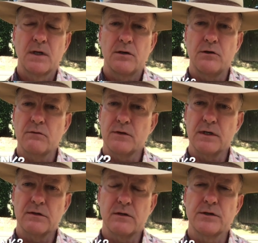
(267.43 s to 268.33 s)
Do you
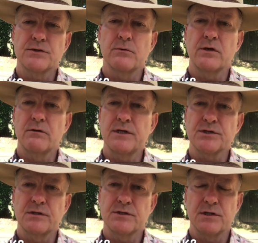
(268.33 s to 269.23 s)
think there is a
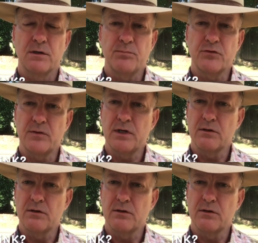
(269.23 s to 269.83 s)
relationship between